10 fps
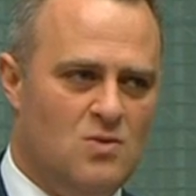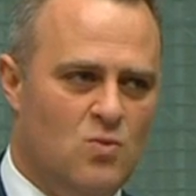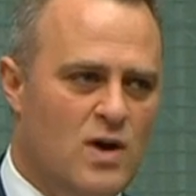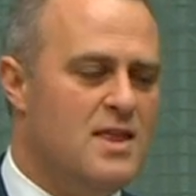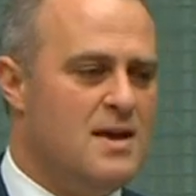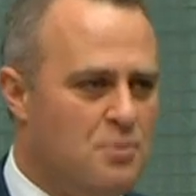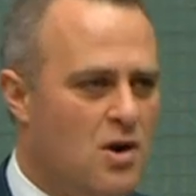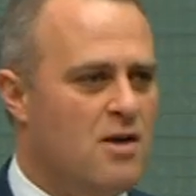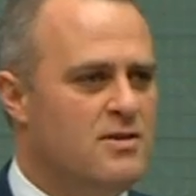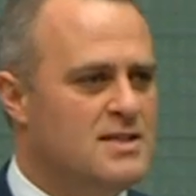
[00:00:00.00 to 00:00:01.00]
where their
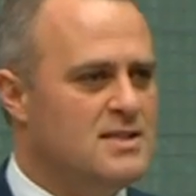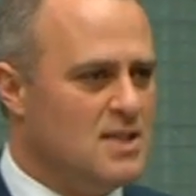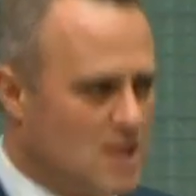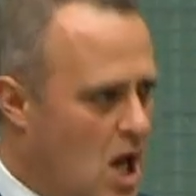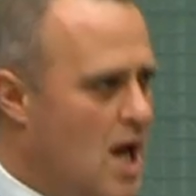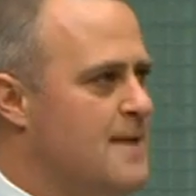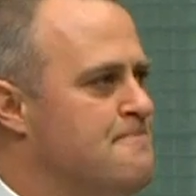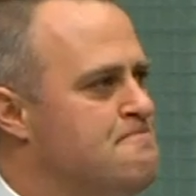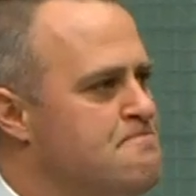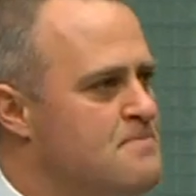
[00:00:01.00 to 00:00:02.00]
priorities lie.
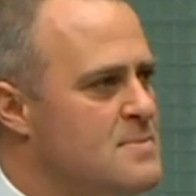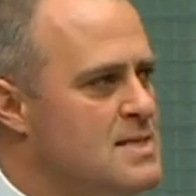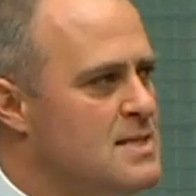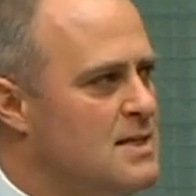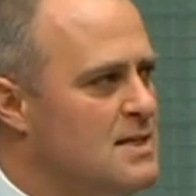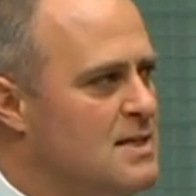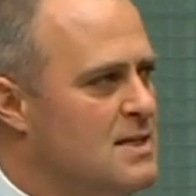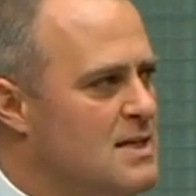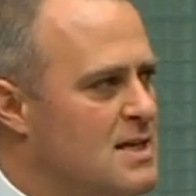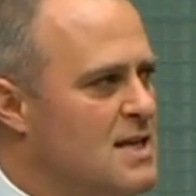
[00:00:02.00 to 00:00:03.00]

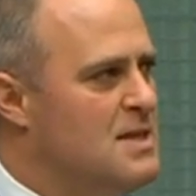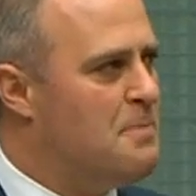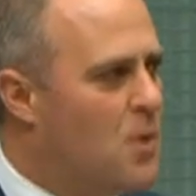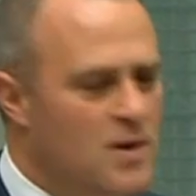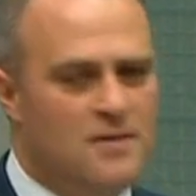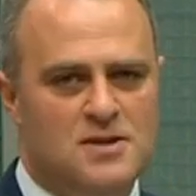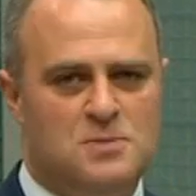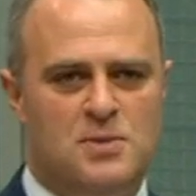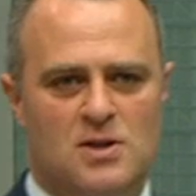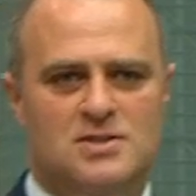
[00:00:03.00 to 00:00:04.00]
And the point of
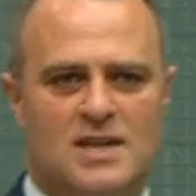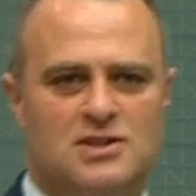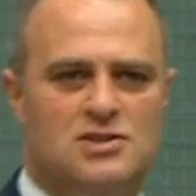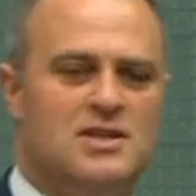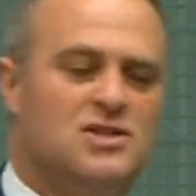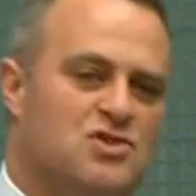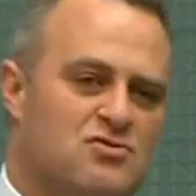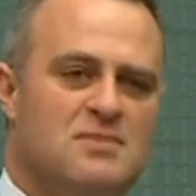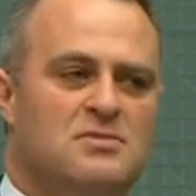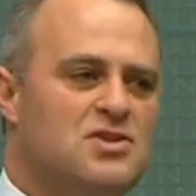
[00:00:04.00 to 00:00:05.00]
this bill is actually
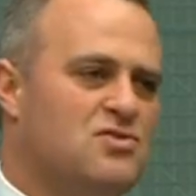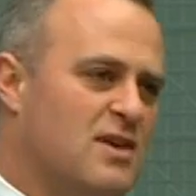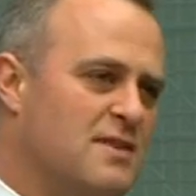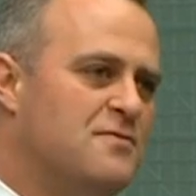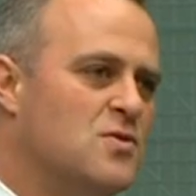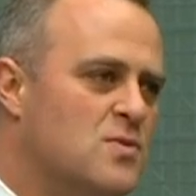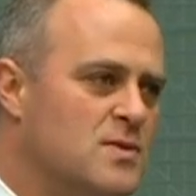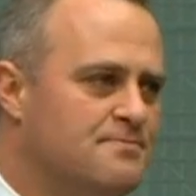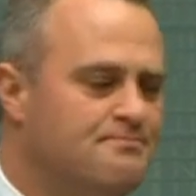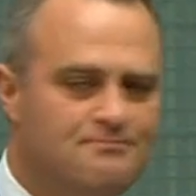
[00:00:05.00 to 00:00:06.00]
extremely
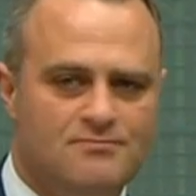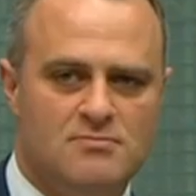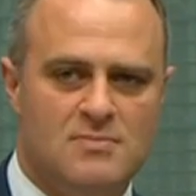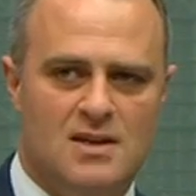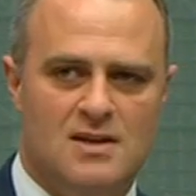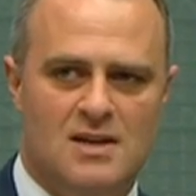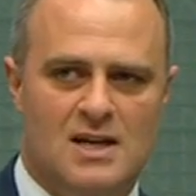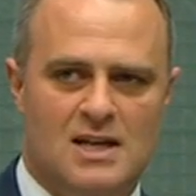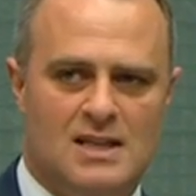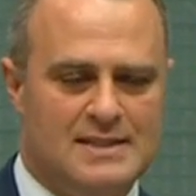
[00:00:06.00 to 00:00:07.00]
straightforward.
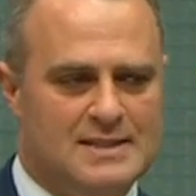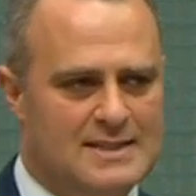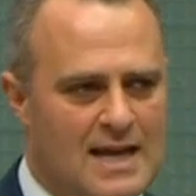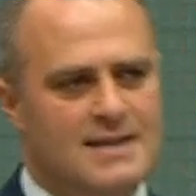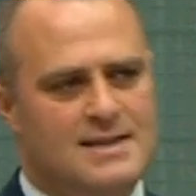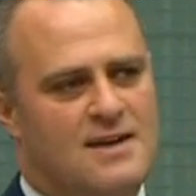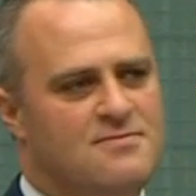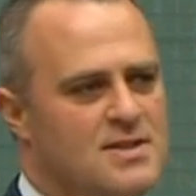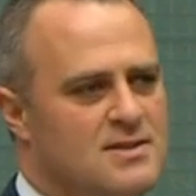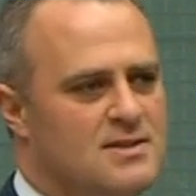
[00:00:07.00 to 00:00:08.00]
That state
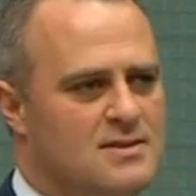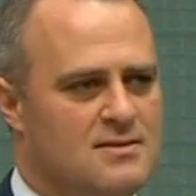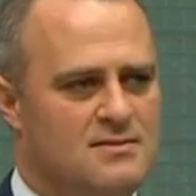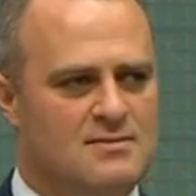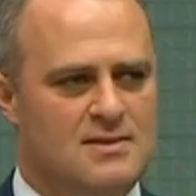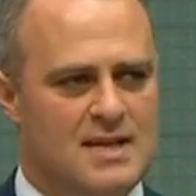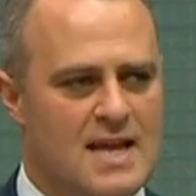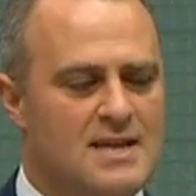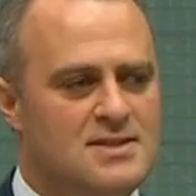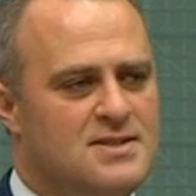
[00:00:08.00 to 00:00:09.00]
governments and
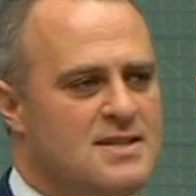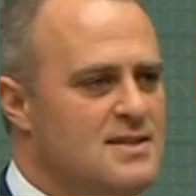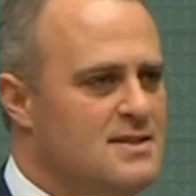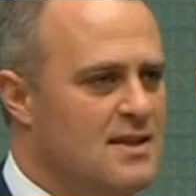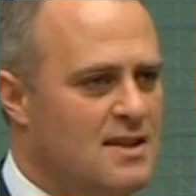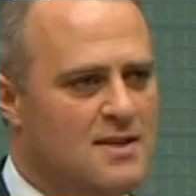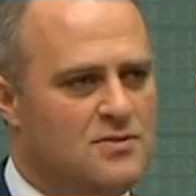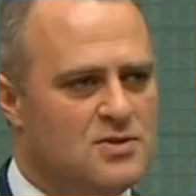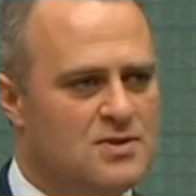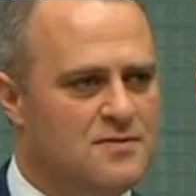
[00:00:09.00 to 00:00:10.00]
entities, other
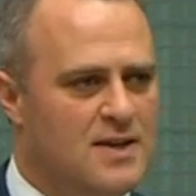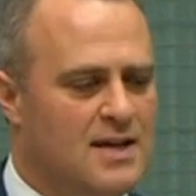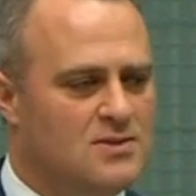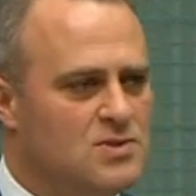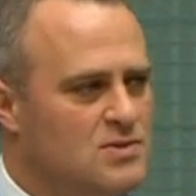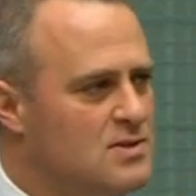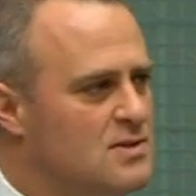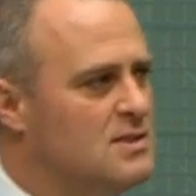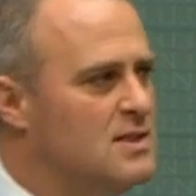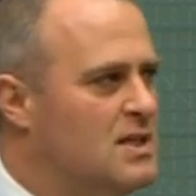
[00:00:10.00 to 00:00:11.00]
levels of
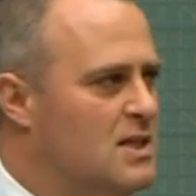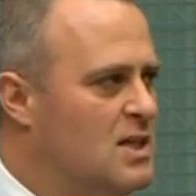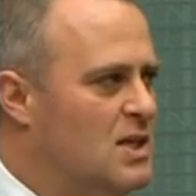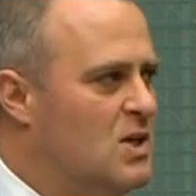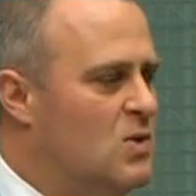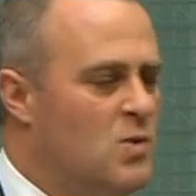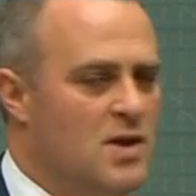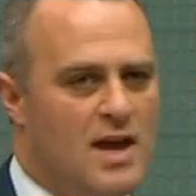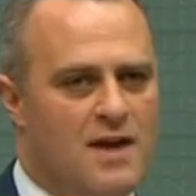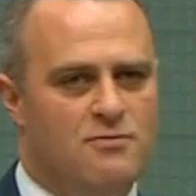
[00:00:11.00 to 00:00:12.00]
councils,
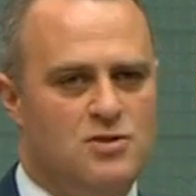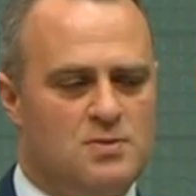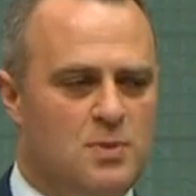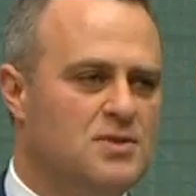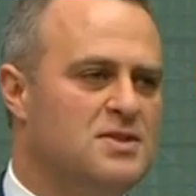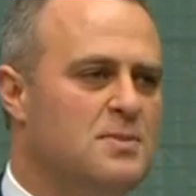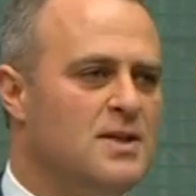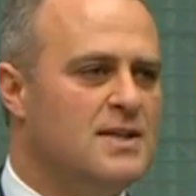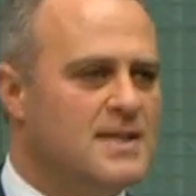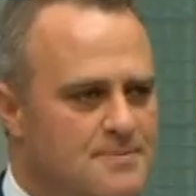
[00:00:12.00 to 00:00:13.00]
where they have
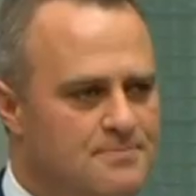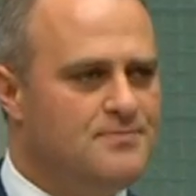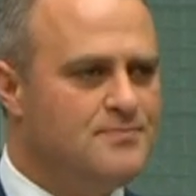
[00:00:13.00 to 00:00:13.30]
responsibility,